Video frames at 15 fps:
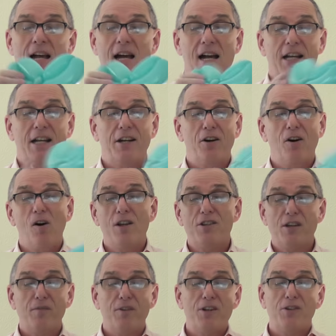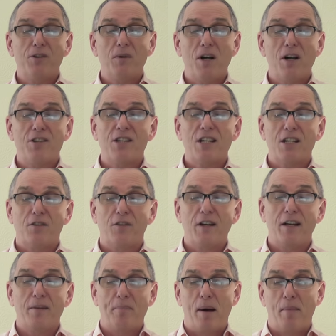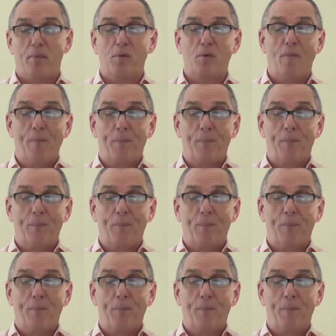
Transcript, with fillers: And then I generally do a six finger bubble.